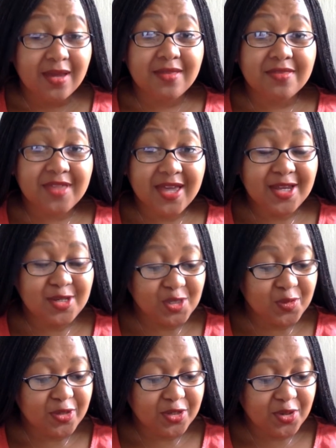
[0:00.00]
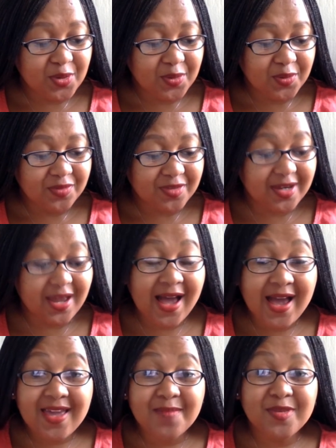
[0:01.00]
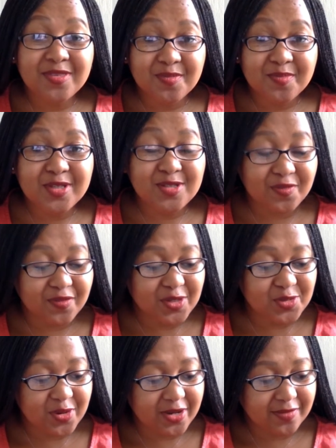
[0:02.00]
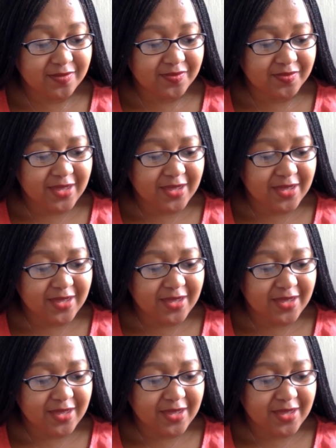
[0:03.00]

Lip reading: Then you will know that I am in the midst of Israel.